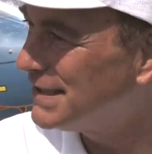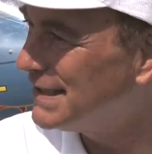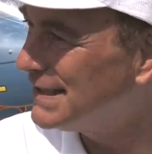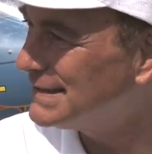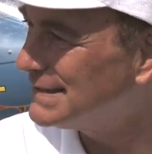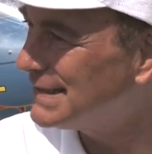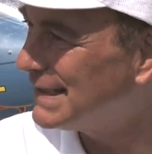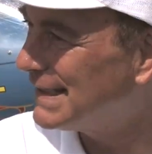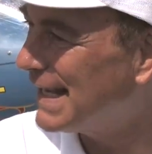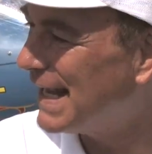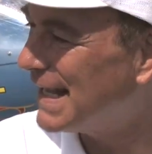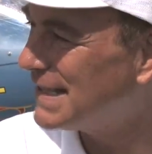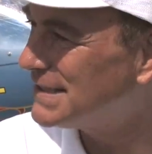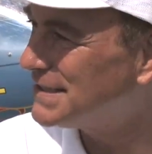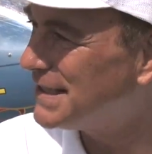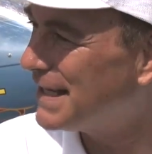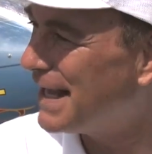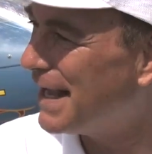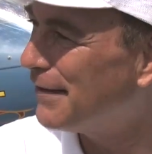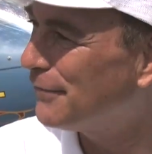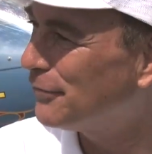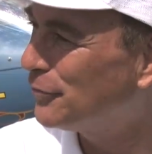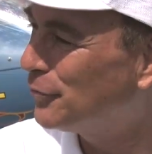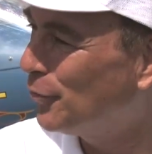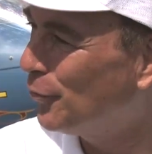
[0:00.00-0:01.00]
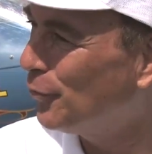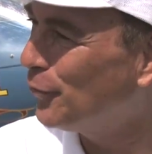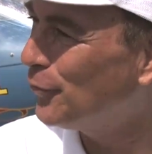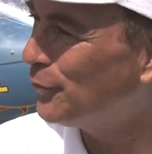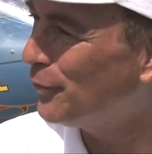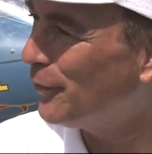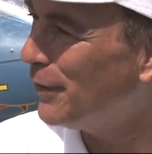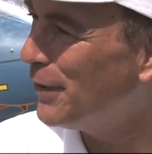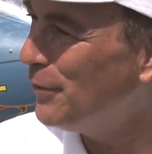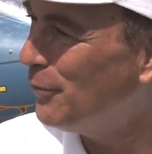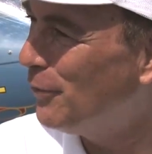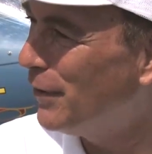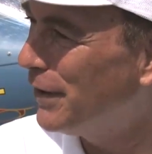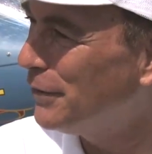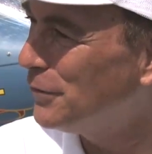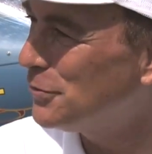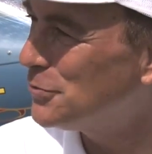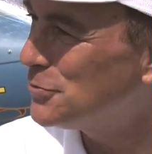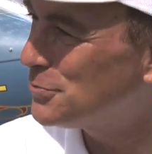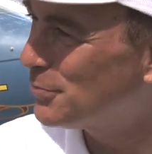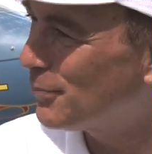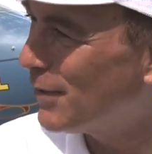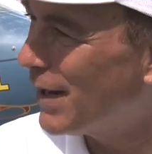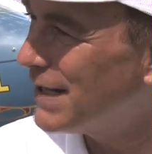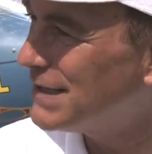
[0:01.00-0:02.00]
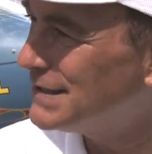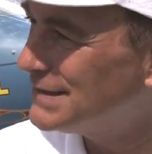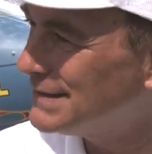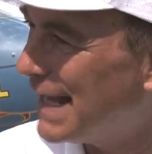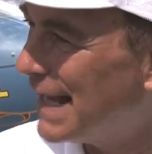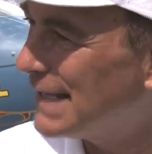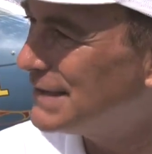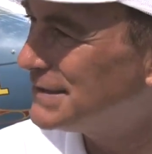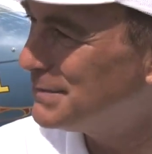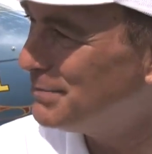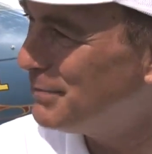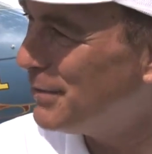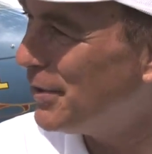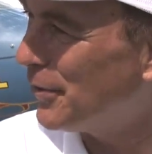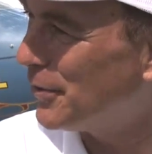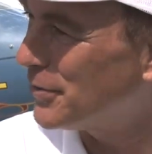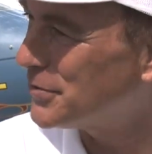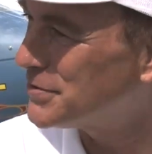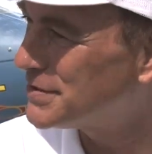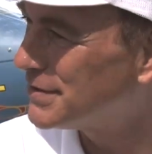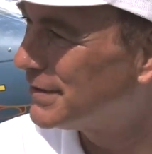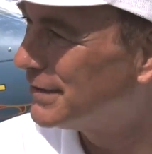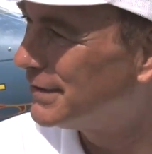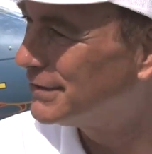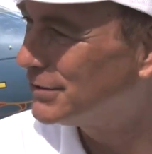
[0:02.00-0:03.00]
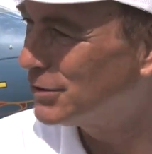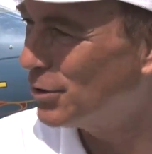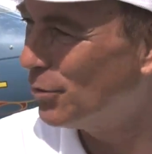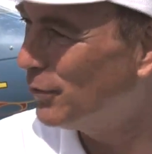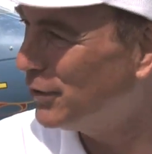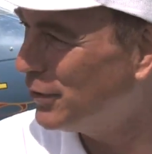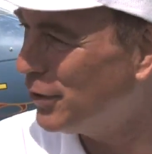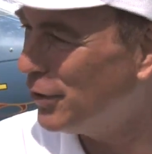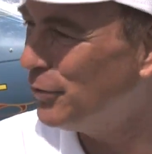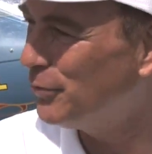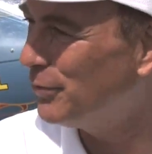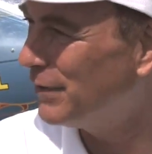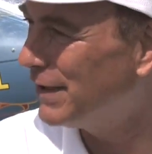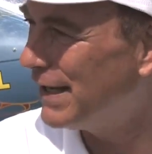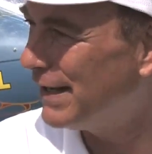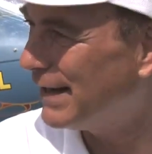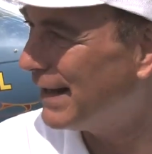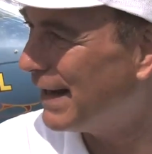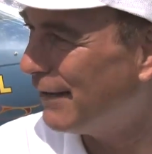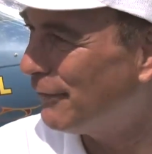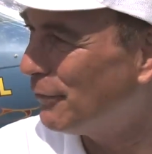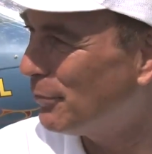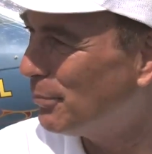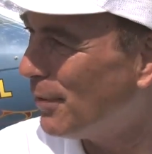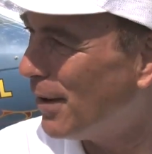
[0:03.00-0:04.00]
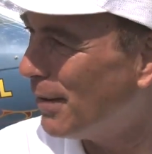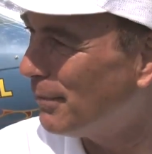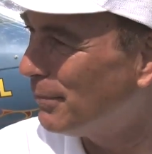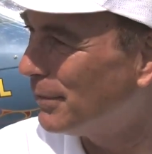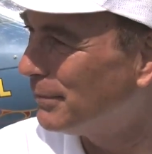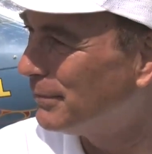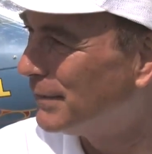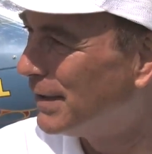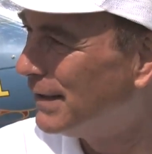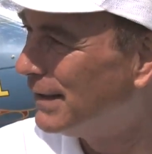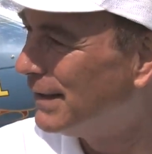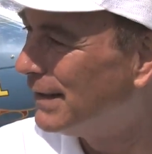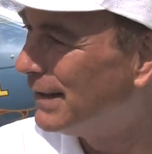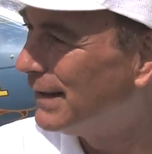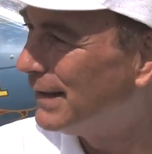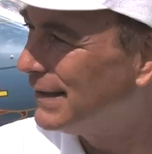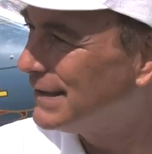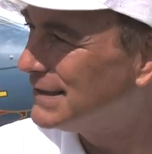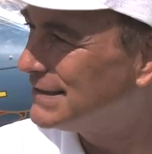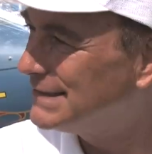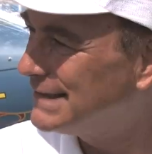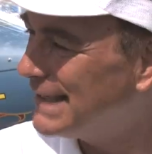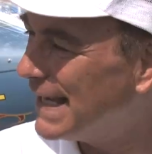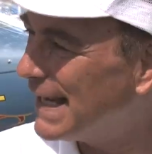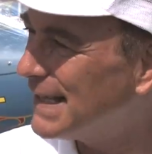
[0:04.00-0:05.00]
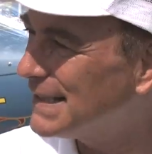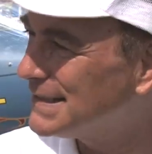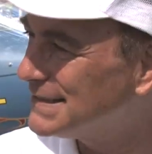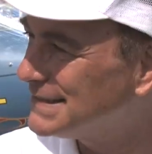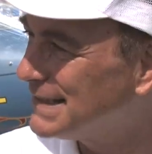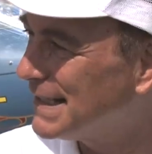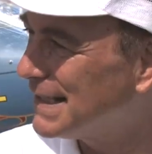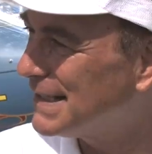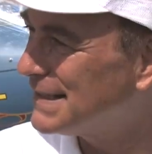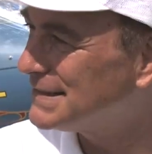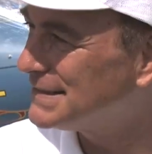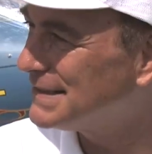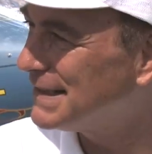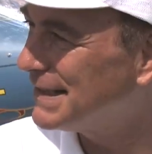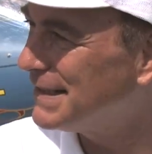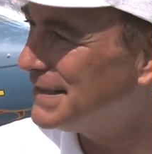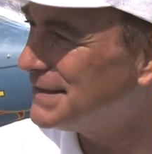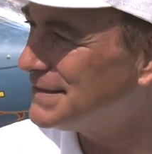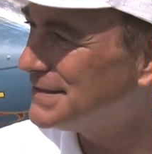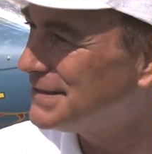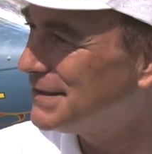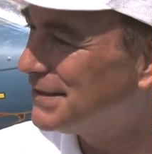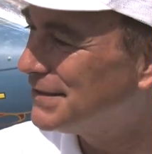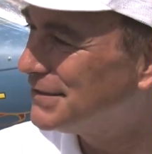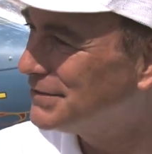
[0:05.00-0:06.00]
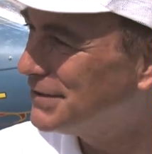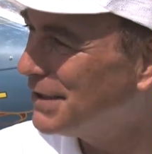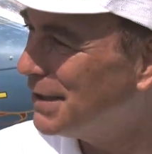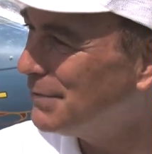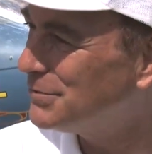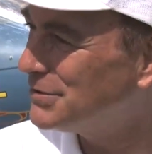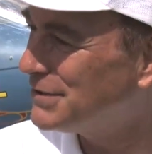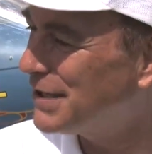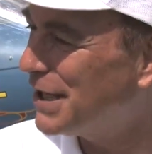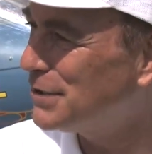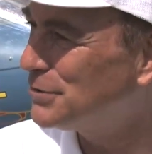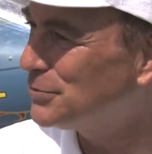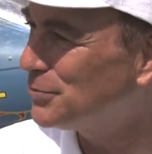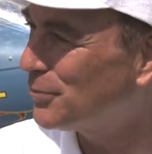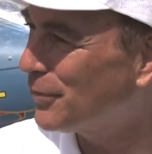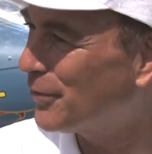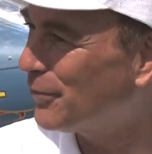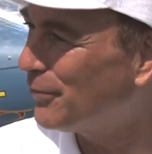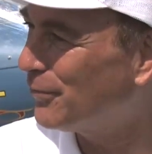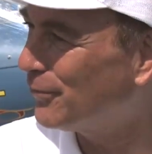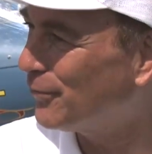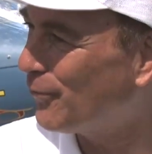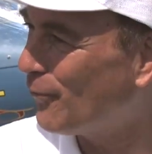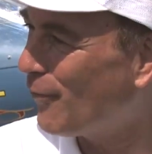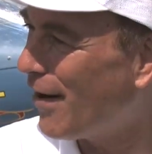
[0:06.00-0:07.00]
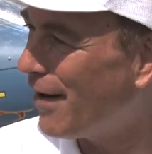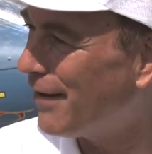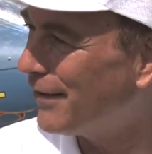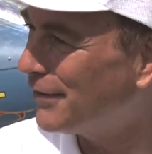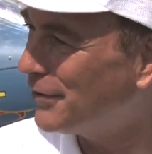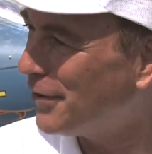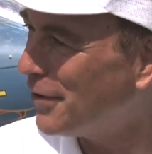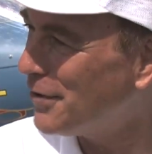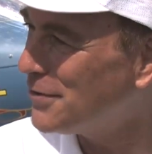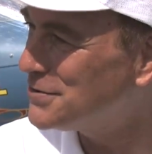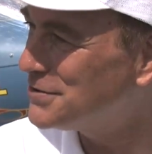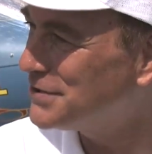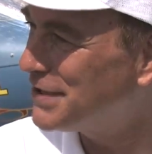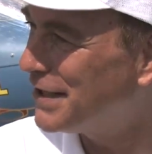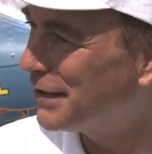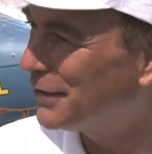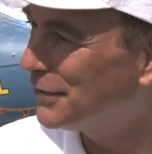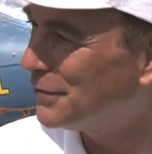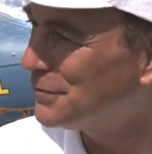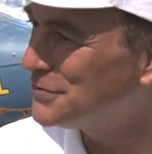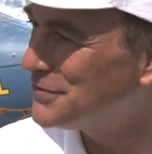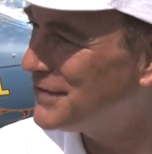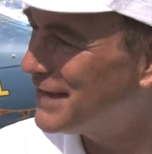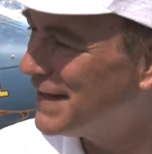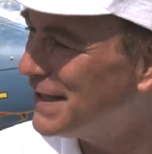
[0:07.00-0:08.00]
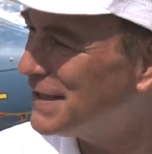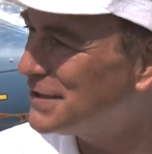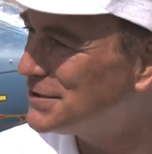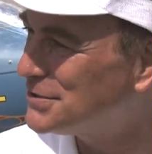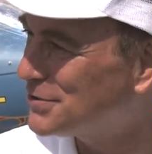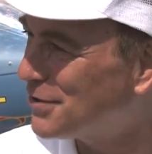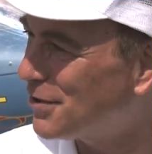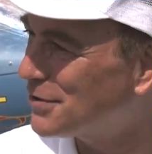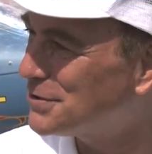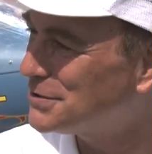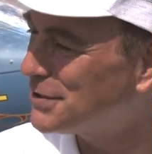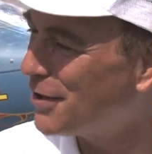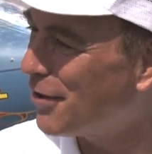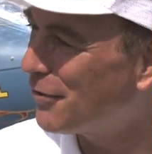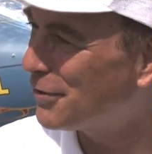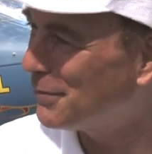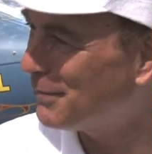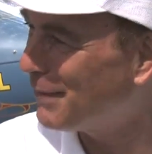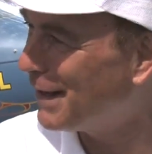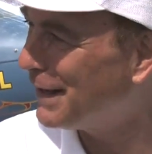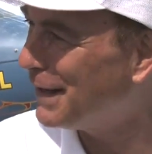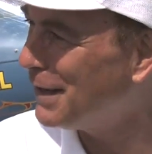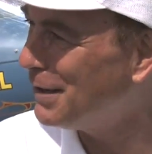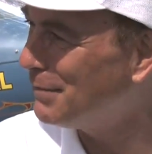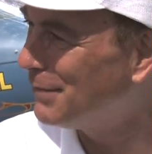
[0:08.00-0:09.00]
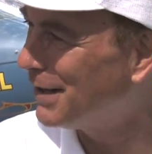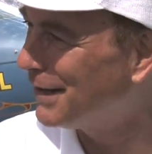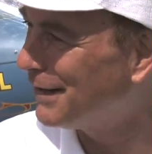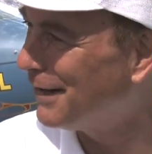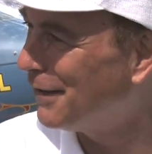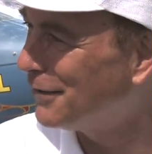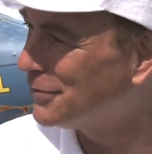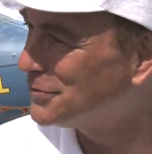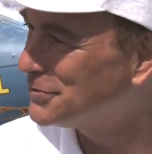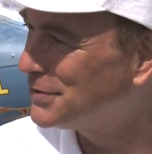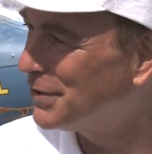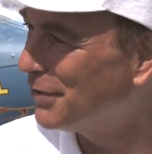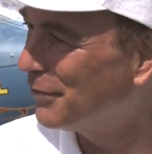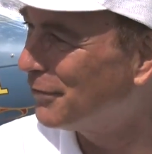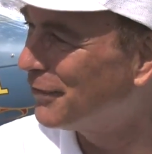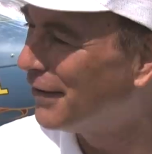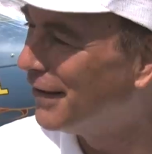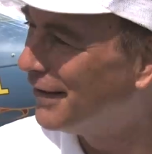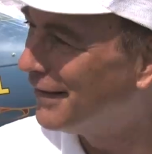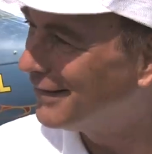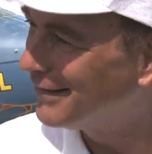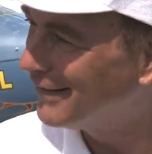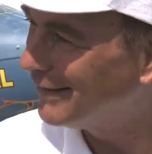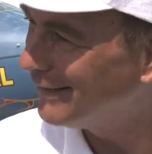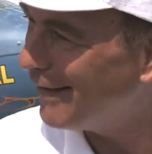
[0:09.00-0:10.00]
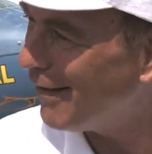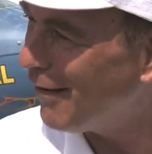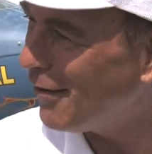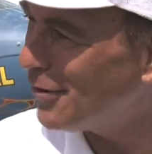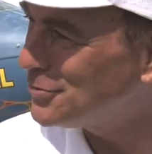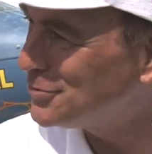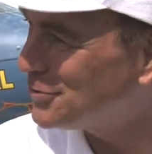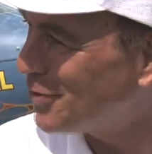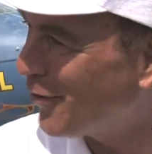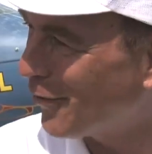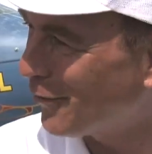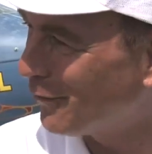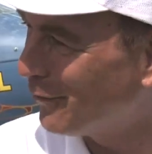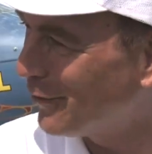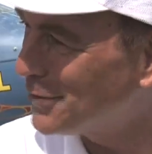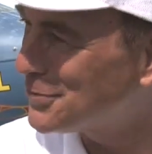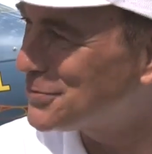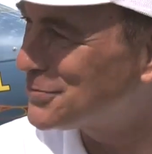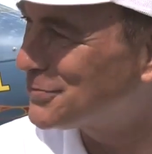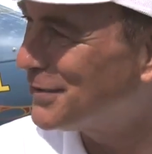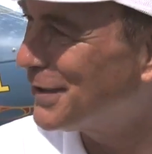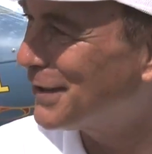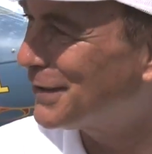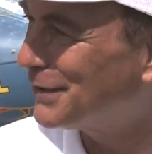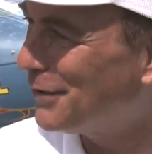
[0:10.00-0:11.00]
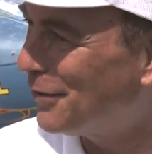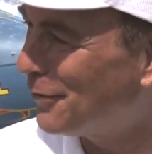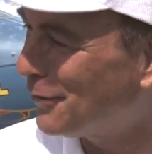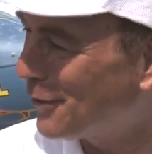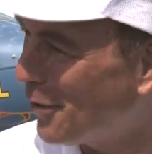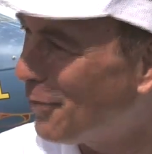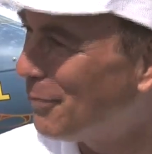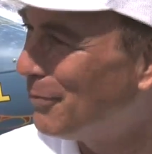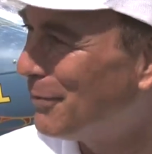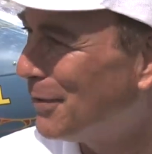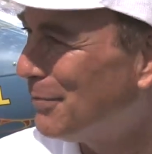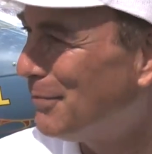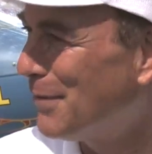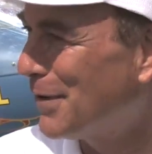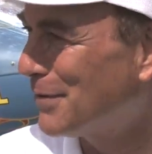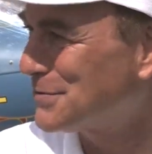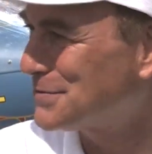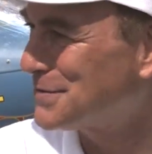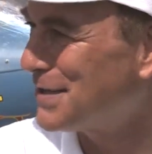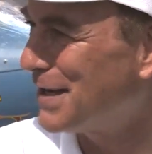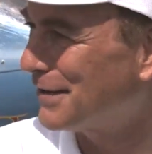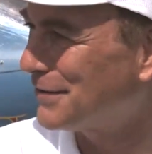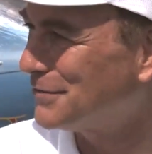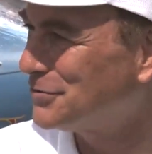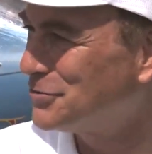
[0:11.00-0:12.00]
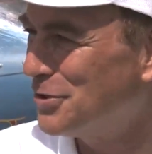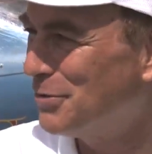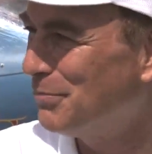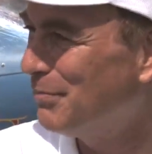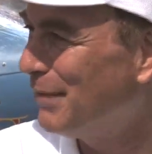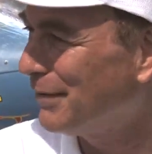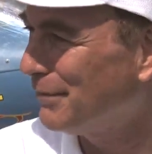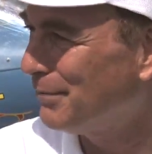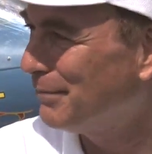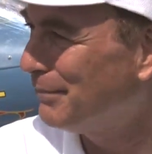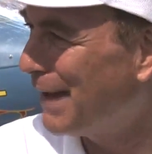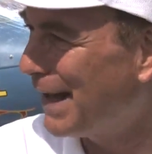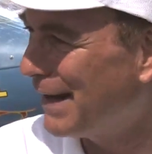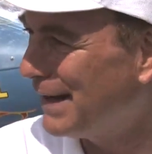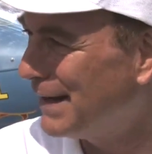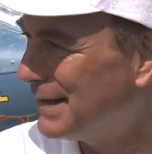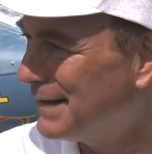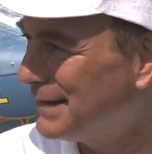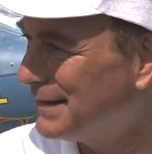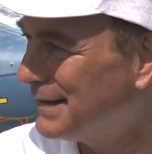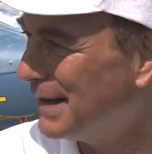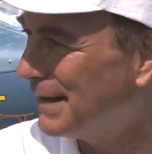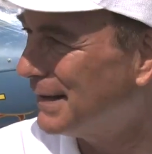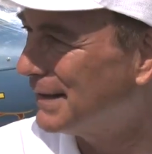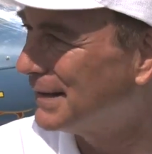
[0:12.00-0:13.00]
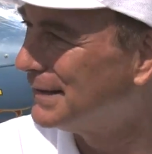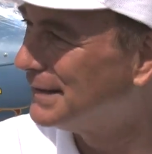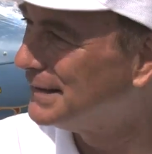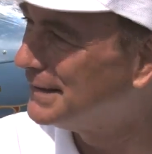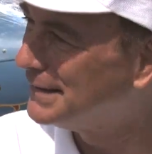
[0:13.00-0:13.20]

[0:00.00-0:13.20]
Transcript: is it has to have two or three wheels, brakes, lights, and mirrors. So we knew we didn't have a problem. Mm-hmm. Second sentence is some states require turn signals. Then it starts talking about helmet laws. So the laws aren't real strict on home built motorcycles. You can build about anything.